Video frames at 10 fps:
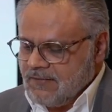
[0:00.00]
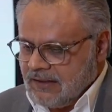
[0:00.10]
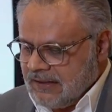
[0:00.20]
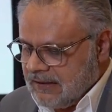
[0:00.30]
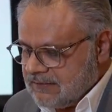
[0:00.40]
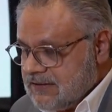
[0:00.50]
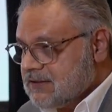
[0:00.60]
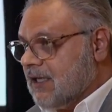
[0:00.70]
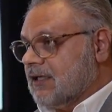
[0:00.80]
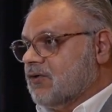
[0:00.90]
there's a
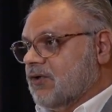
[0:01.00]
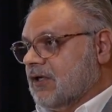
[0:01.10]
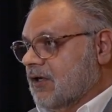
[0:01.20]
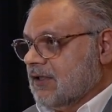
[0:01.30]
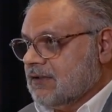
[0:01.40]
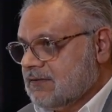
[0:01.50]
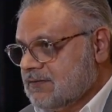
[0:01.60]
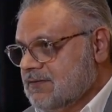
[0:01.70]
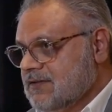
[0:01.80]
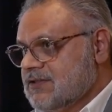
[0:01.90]
lot going on.
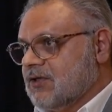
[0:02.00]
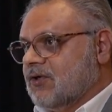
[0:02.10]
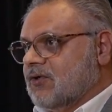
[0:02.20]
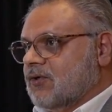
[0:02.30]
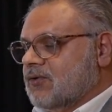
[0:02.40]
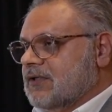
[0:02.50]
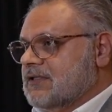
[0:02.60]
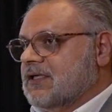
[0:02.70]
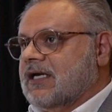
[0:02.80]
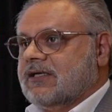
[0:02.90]
So there's
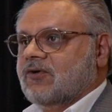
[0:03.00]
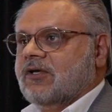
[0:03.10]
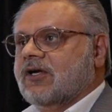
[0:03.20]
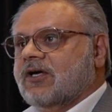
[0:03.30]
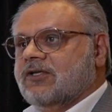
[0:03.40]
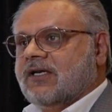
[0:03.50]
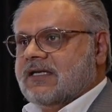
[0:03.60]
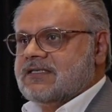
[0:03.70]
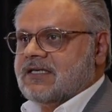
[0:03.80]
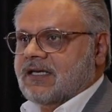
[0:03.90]
a lot going on. You
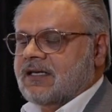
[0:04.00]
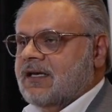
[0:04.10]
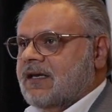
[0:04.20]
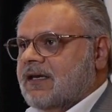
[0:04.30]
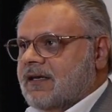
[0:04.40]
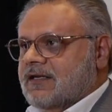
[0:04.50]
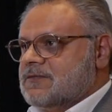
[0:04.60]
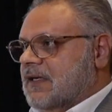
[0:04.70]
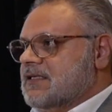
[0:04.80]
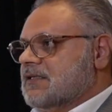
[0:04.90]
can say it is
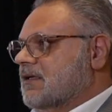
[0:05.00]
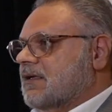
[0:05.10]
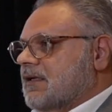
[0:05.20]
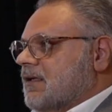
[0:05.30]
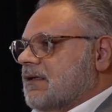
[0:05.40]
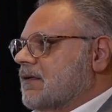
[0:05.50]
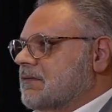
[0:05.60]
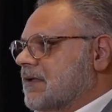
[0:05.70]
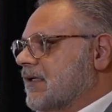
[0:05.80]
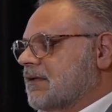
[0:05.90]
basically
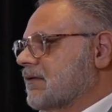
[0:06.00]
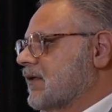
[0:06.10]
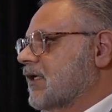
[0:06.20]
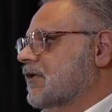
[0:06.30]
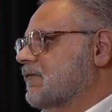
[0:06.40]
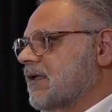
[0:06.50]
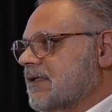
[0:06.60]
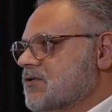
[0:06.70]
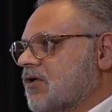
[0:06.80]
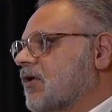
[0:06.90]
an
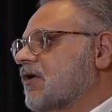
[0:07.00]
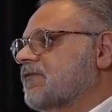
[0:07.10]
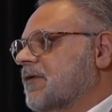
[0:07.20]
equivalent of